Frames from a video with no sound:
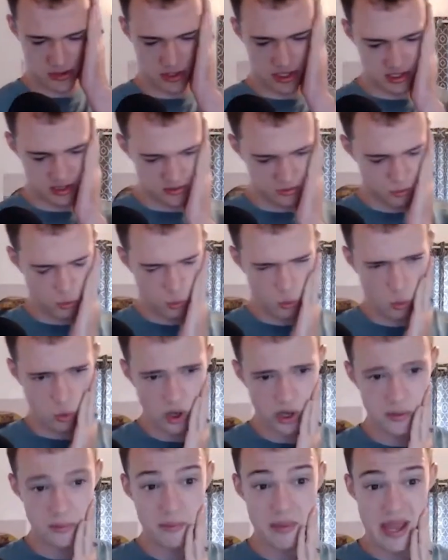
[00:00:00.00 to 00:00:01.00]
has
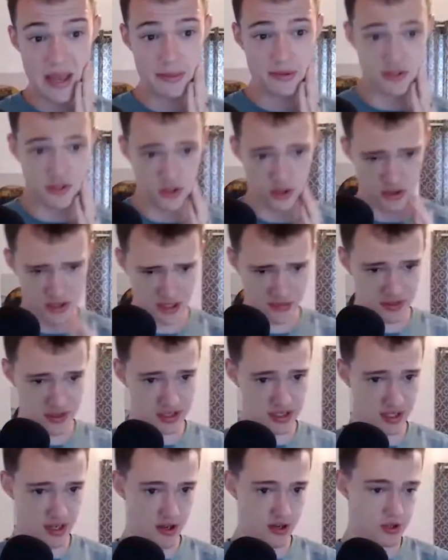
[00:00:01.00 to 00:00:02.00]
1, maybe 2 years left on his
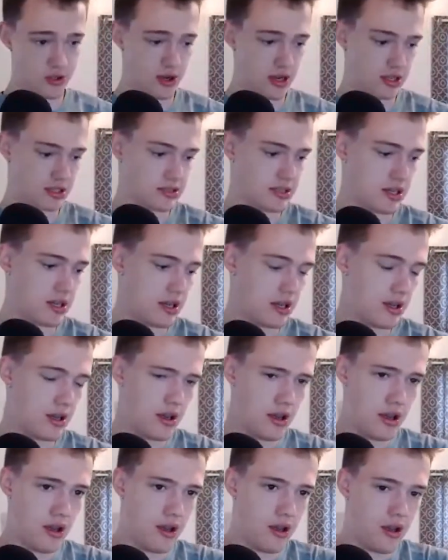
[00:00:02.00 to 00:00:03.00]
contract.
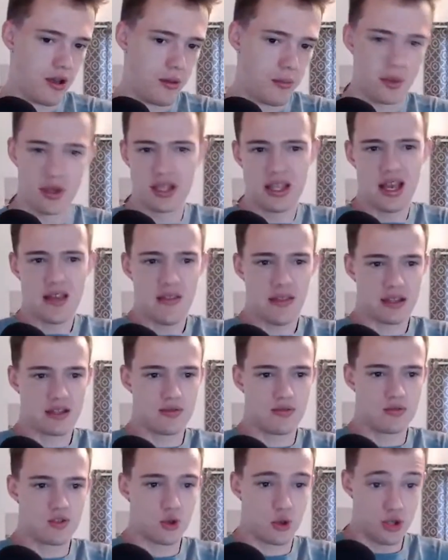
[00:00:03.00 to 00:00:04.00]
But yeah, like
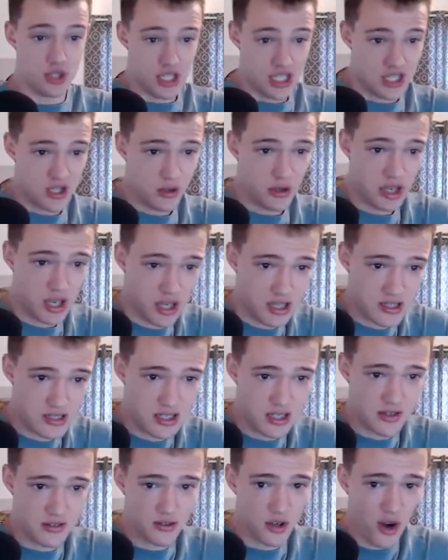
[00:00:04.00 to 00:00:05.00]
Jorginho,
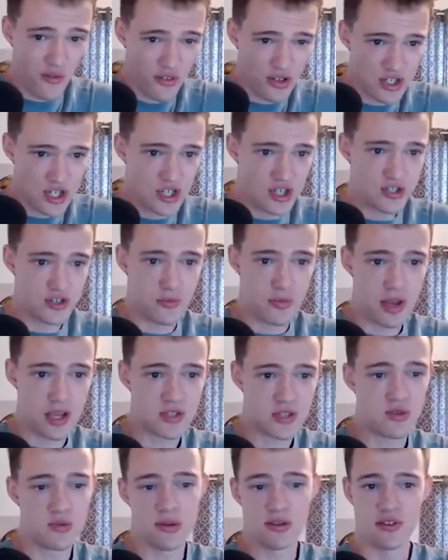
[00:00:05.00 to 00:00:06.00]
Kante, Kovacic is your best
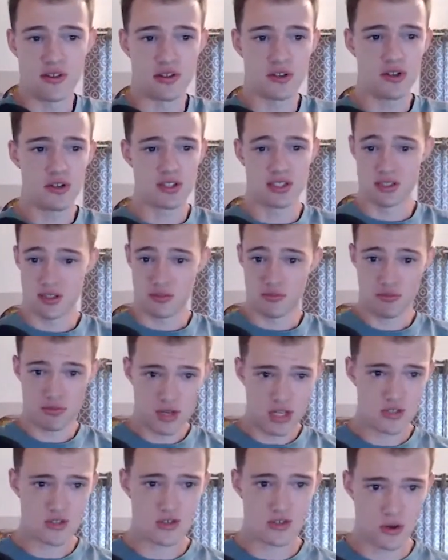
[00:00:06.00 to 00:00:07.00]
3 midfielders is a
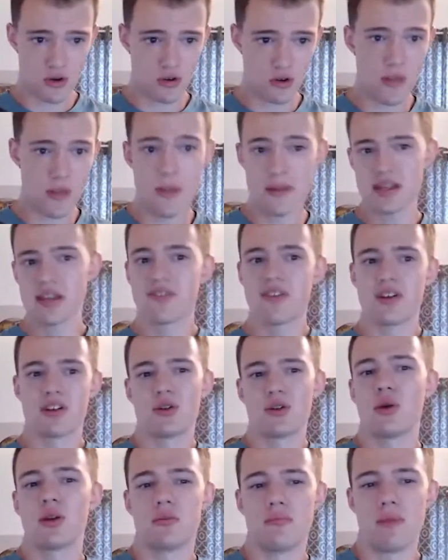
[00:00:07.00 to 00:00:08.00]
pretty strong, and that's not even
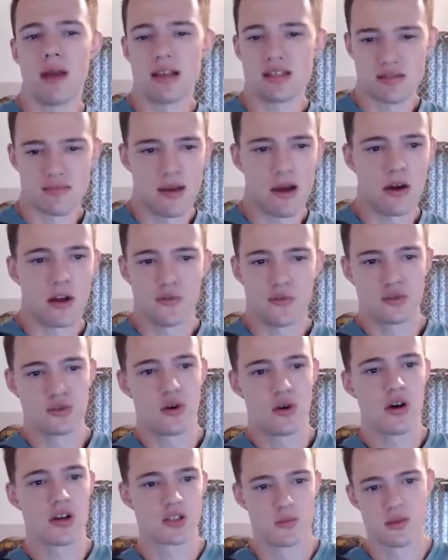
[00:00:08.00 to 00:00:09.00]
including Mason Mount if you
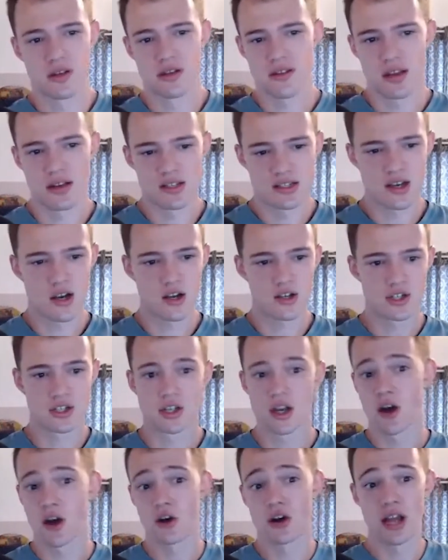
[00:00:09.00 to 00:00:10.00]
toss him into that discussion,
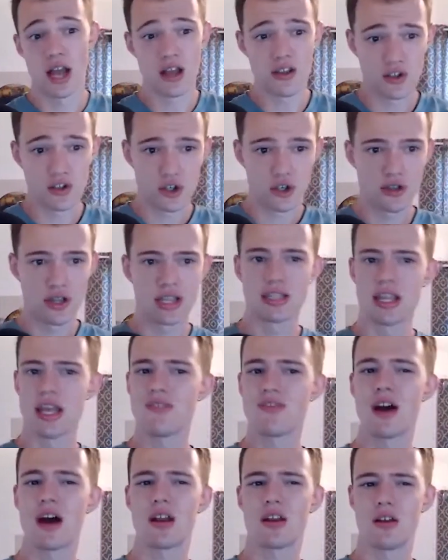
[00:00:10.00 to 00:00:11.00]
Conor Gallagher. Like, they've
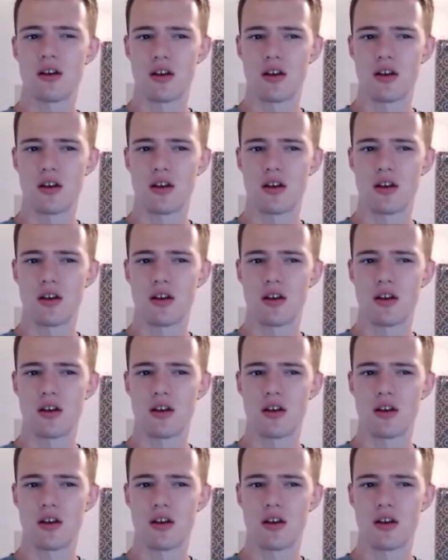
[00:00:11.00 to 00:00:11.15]
got